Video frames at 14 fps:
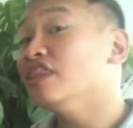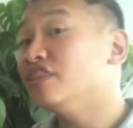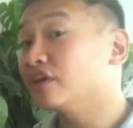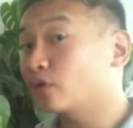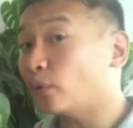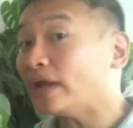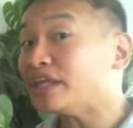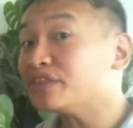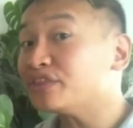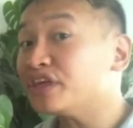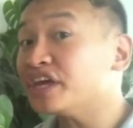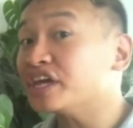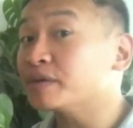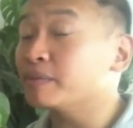The great
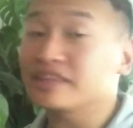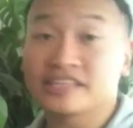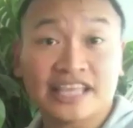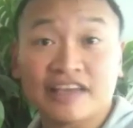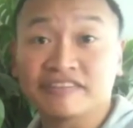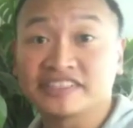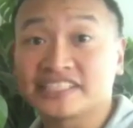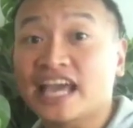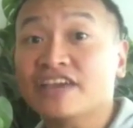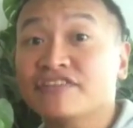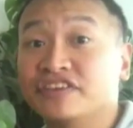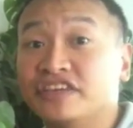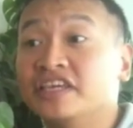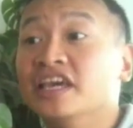thing about the devil's
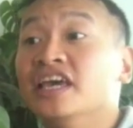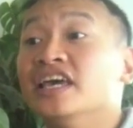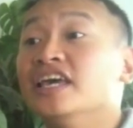ivy